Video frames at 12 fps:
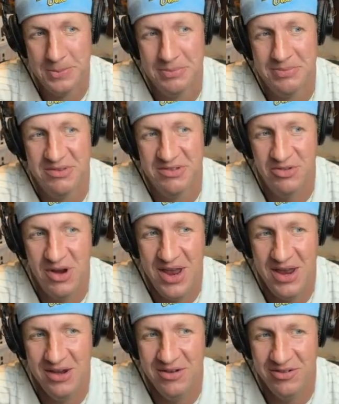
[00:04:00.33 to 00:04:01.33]

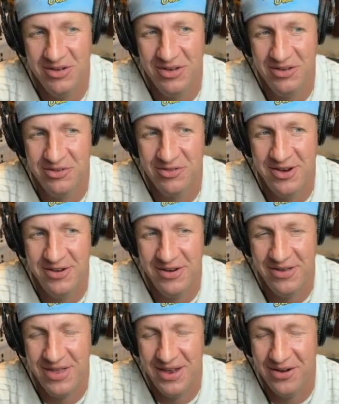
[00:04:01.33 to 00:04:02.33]
Strange
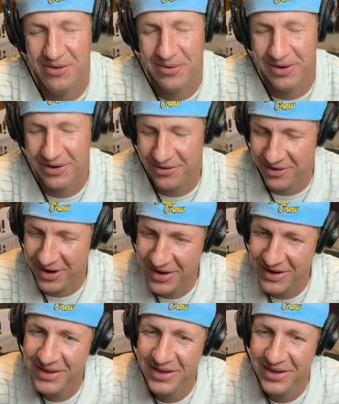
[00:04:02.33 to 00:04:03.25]
how that all works, right?